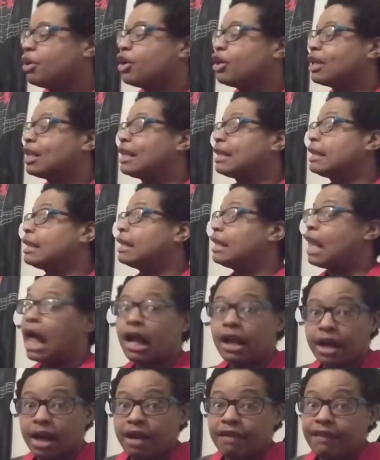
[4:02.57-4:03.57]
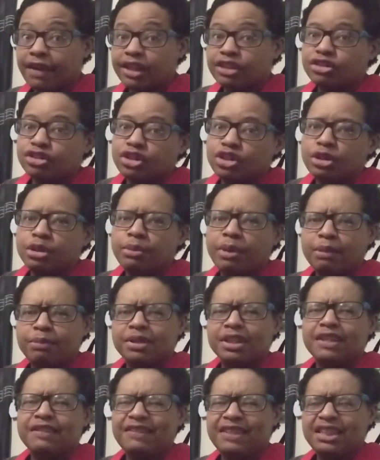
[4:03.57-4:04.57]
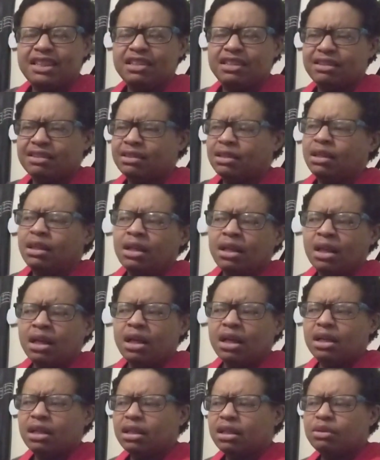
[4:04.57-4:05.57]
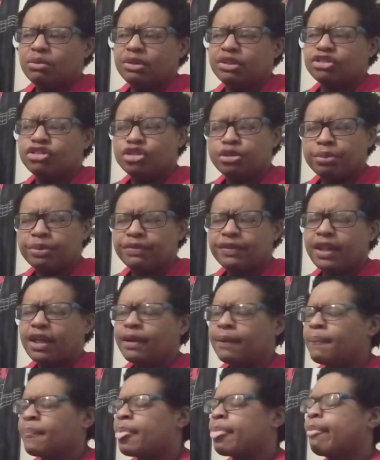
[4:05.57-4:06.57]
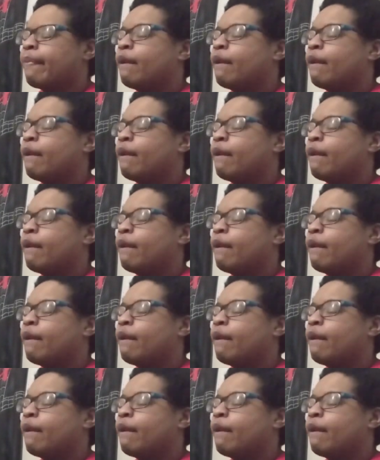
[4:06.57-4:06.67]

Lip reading: We heard a lot of Ice Cube. I believe he's, Superfly?